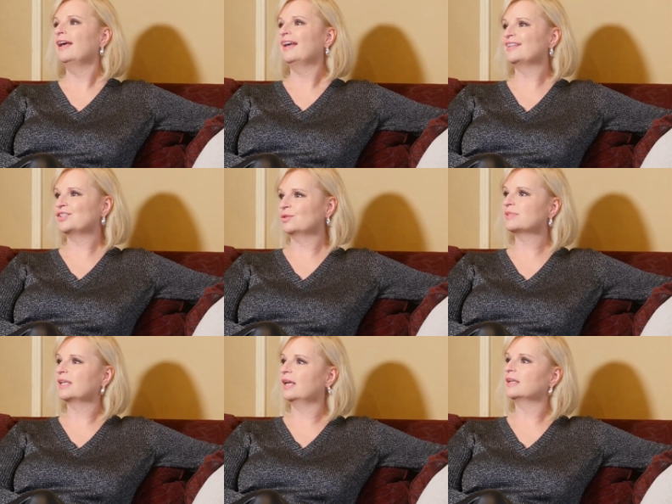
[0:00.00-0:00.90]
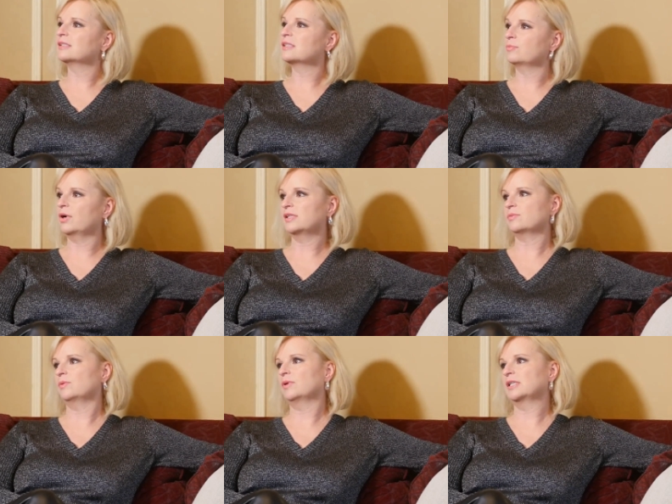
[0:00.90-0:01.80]
in terms of getting us the price
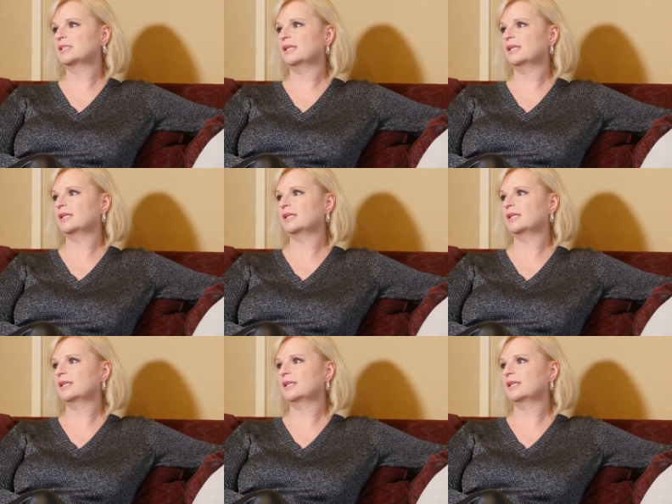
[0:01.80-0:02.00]
we wanted to